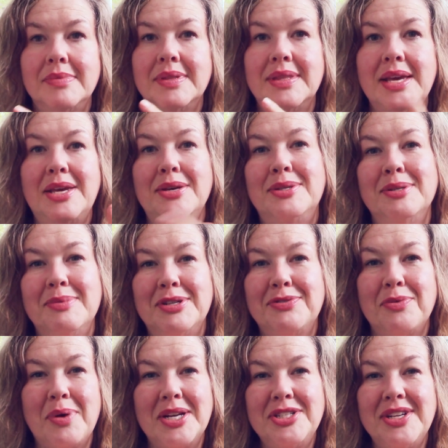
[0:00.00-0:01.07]
thank Thank you so much
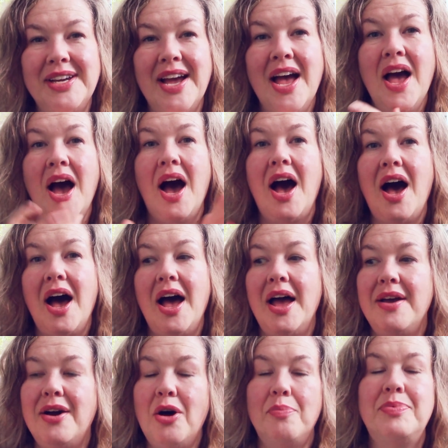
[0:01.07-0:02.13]
for watching.
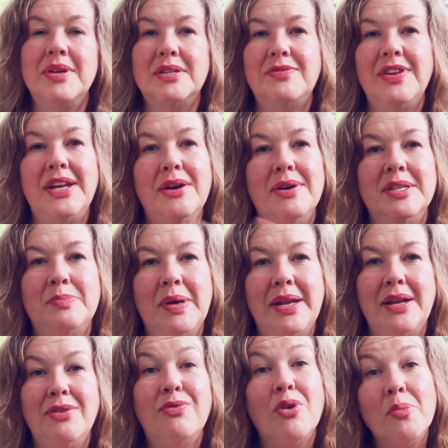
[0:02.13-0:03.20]
I hope this video has been
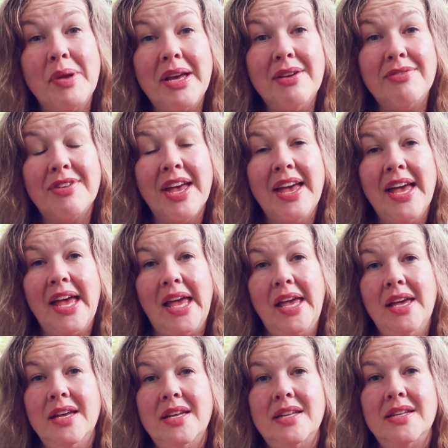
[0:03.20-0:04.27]
informative,
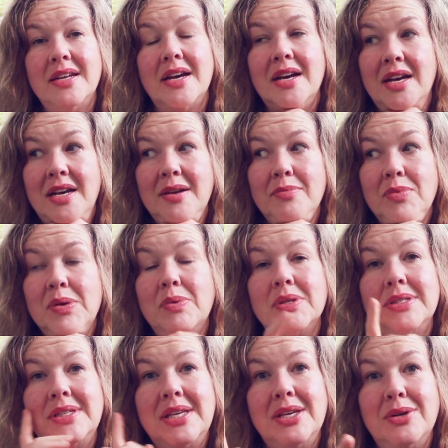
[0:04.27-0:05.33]
and we will
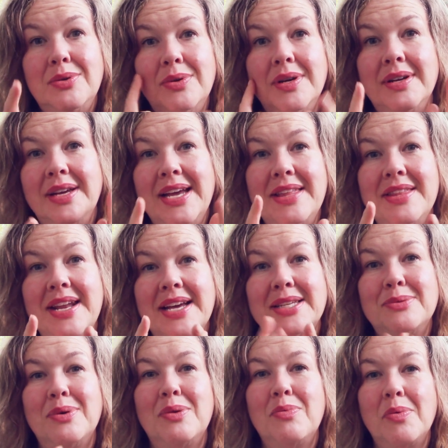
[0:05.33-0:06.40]
see you in the
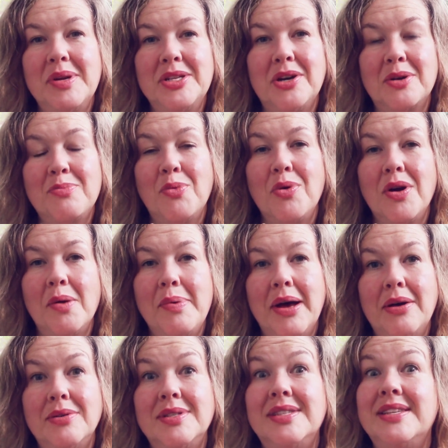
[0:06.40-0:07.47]
next one where we talk more
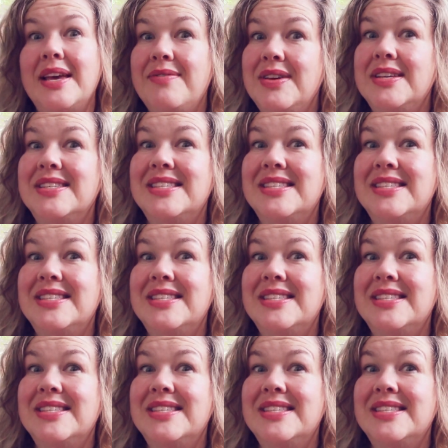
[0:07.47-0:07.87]
about saving